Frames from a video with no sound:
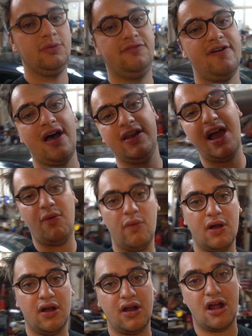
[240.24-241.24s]
We found out
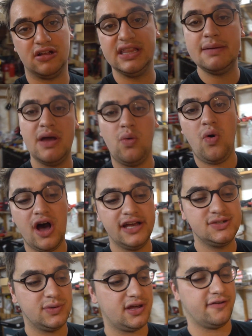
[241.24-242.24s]
where our limit
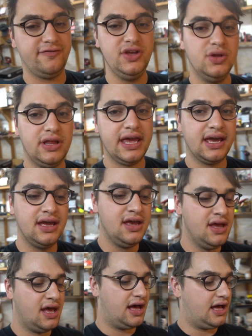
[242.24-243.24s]
was with our fueling.
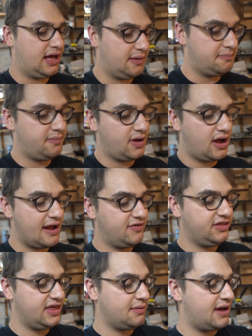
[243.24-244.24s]

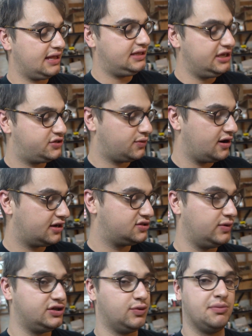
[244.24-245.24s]
Everything by Works,
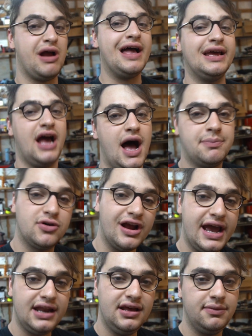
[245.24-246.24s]
which we're probably gonna
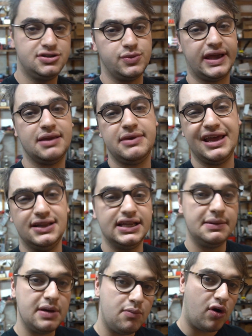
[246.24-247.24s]
upgrade so we can get a
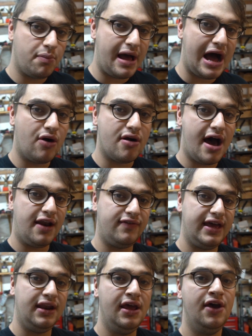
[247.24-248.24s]
little bit more power out of
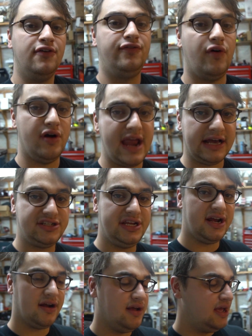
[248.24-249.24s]
it for next
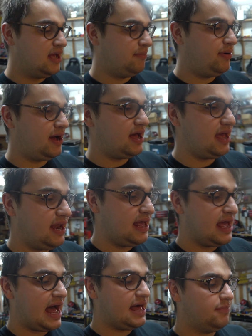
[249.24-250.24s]
year.
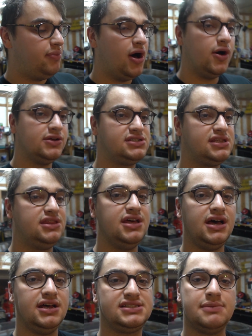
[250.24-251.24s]
But I'll post
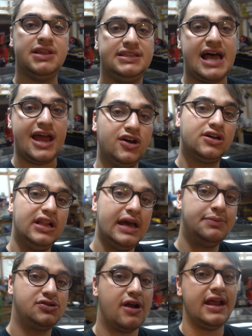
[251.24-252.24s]
some of the dyno
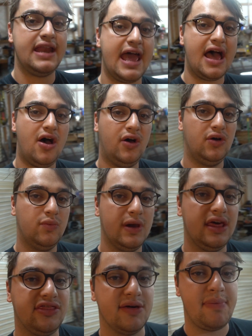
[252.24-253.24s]
clips right now
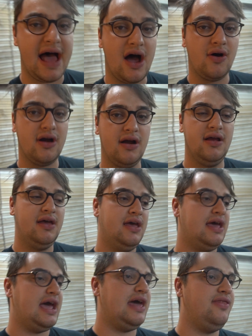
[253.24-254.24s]
with the power,
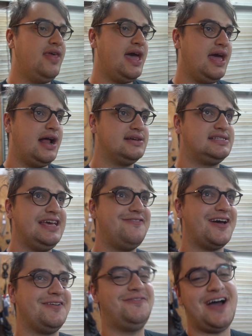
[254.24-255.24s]
and then I'll see if
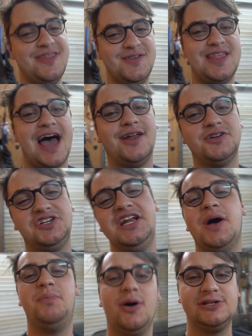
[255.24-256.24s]
I can find the dyno sheet.
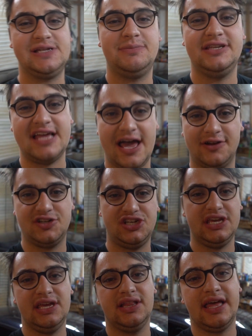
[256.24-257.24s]
I'll post up the dyno
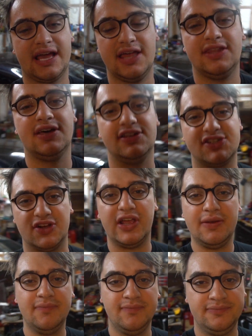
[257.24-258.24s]
sheet on the
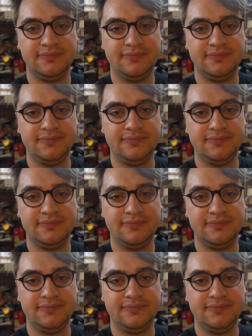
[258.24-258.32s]
screen.